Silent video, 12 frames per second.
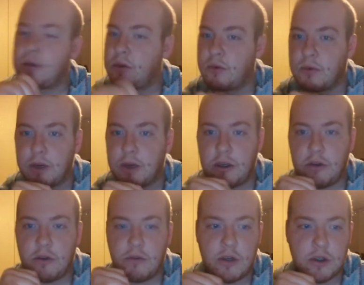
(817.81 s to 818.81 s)
to remind
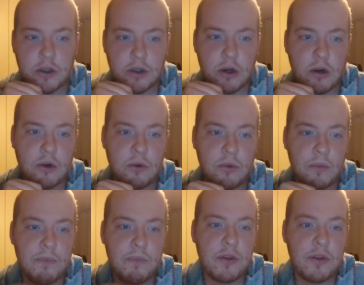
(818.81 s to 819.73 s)
you of Nasaru,